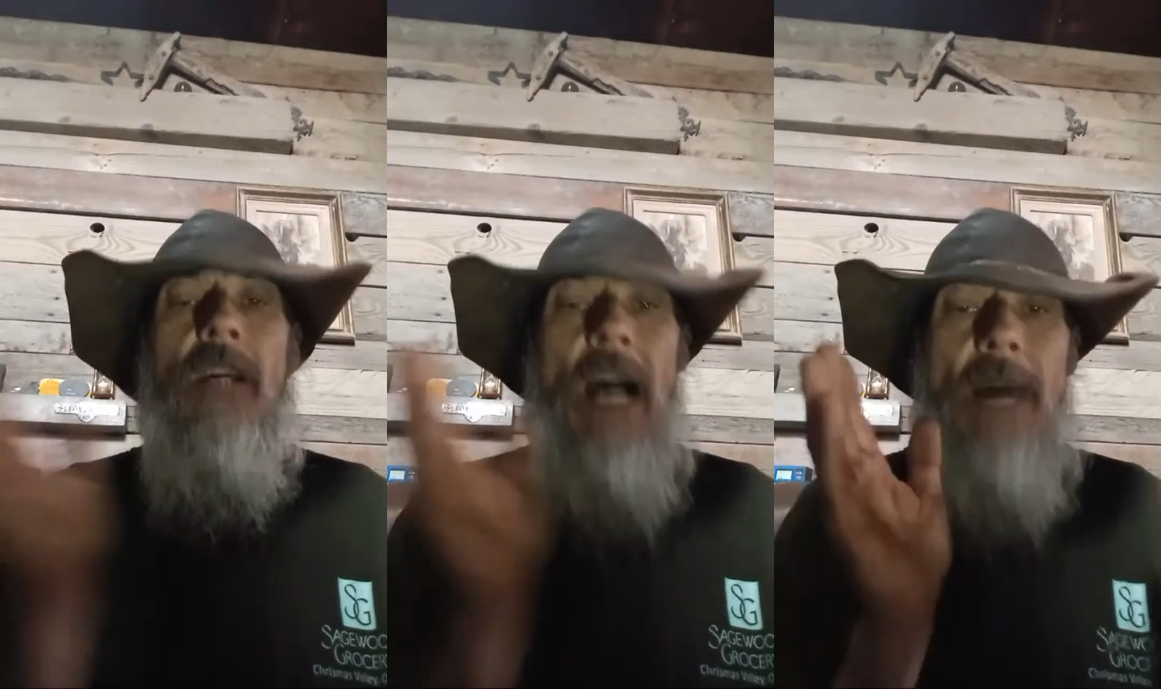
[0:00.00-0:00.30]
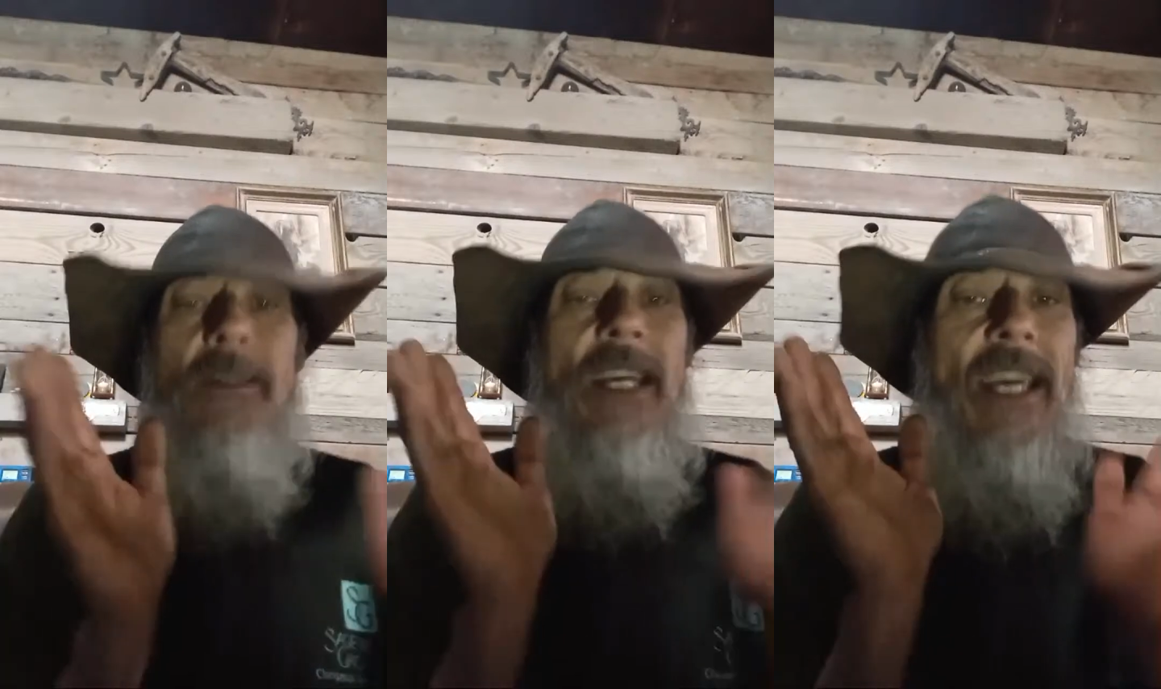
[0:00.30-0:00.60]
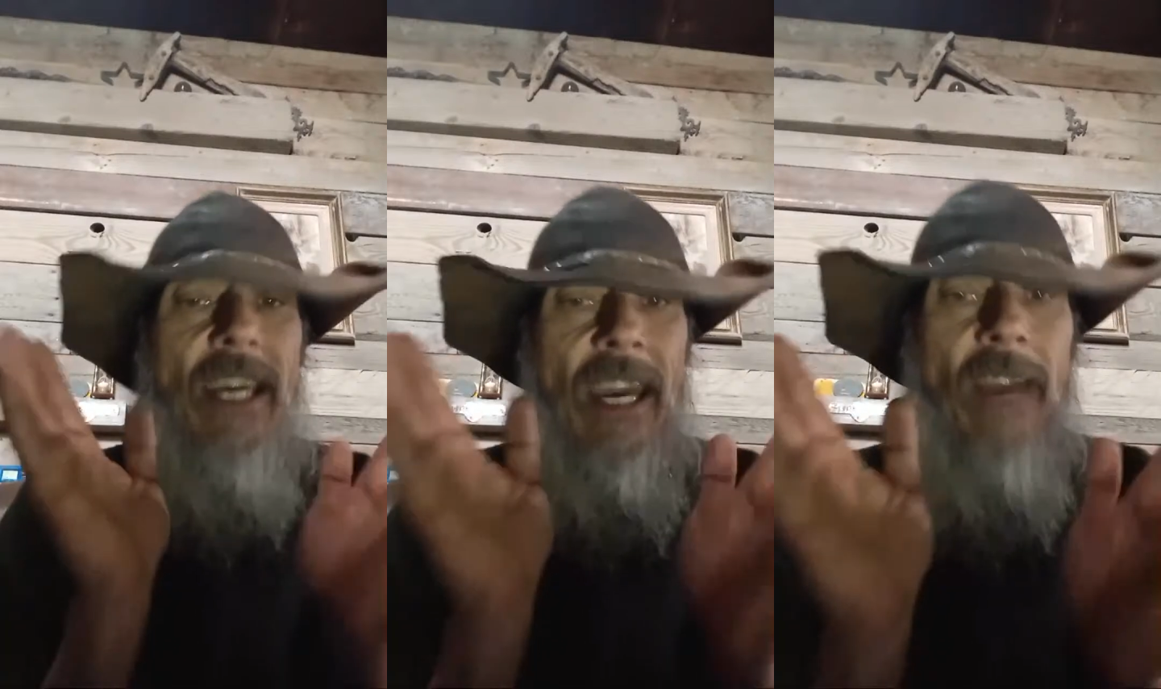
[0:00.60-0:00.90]
Cops say
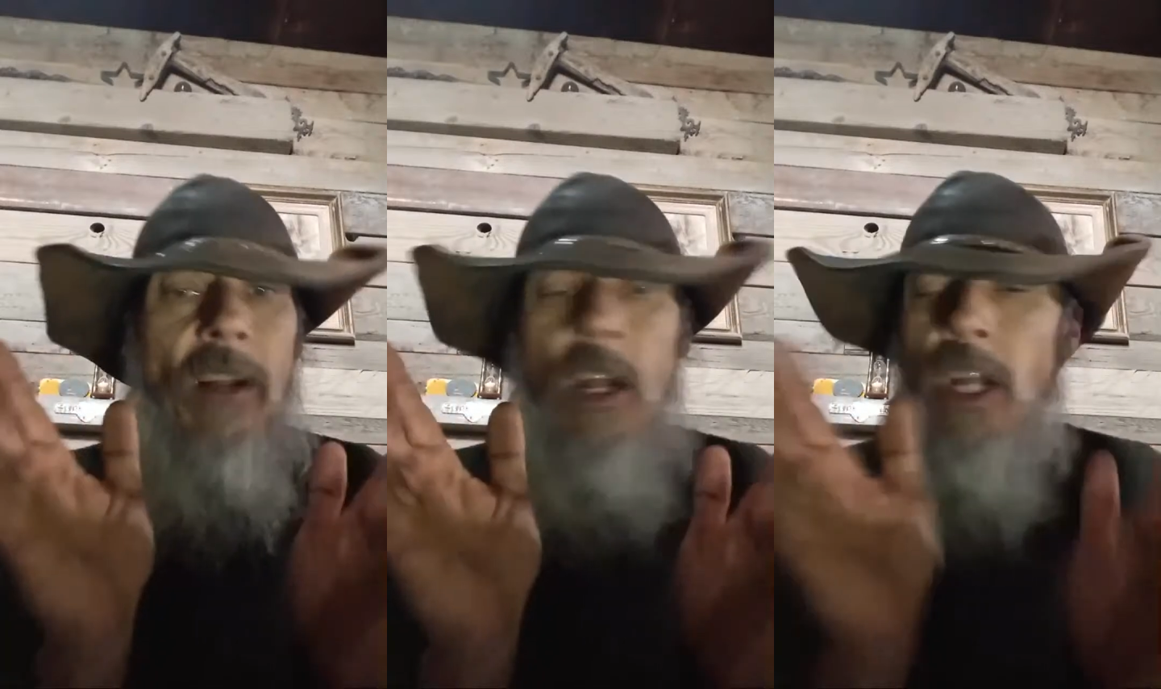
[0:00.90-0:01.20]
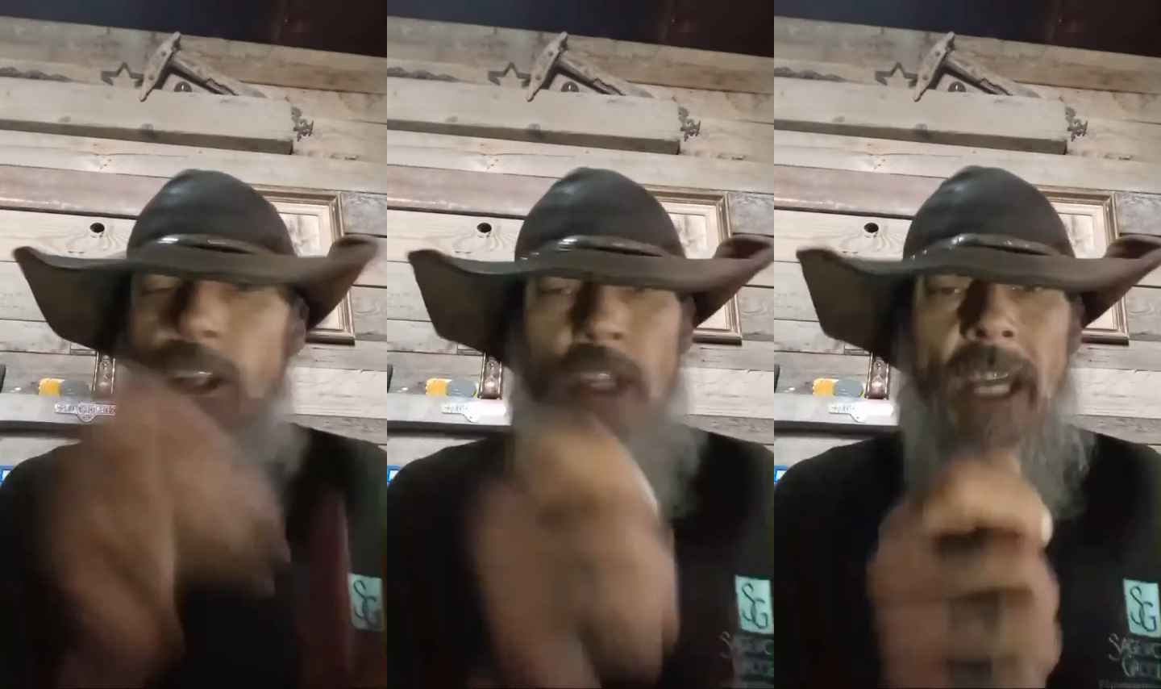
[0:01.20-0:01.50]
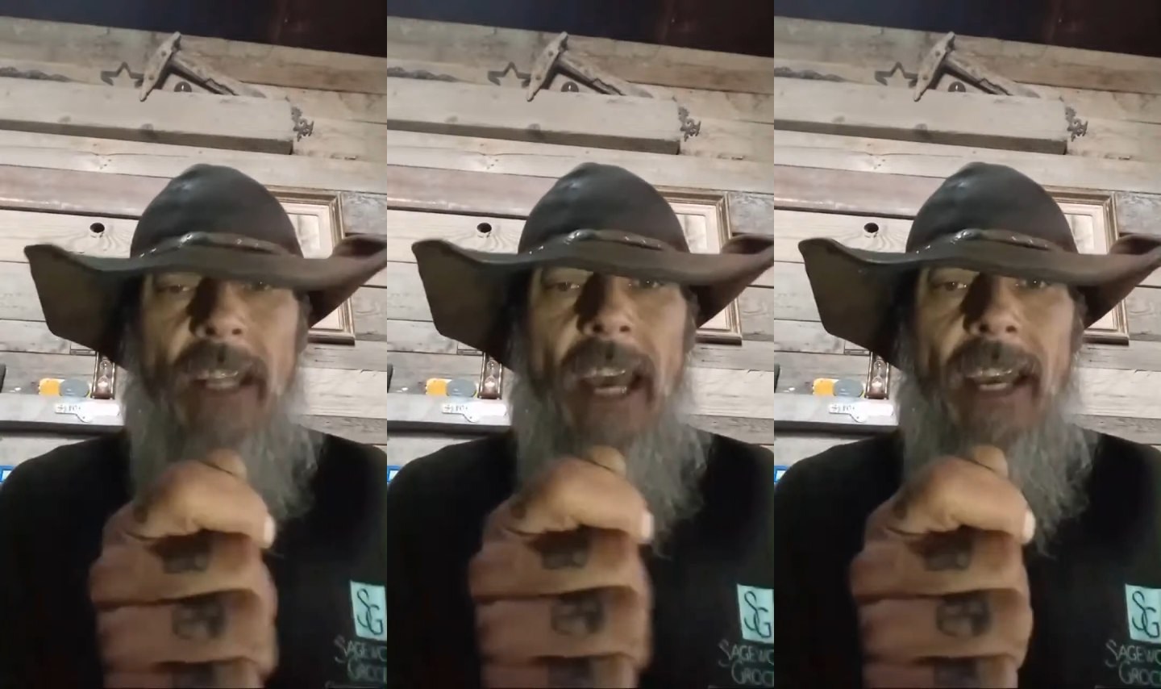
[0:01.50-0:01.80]
he can't get that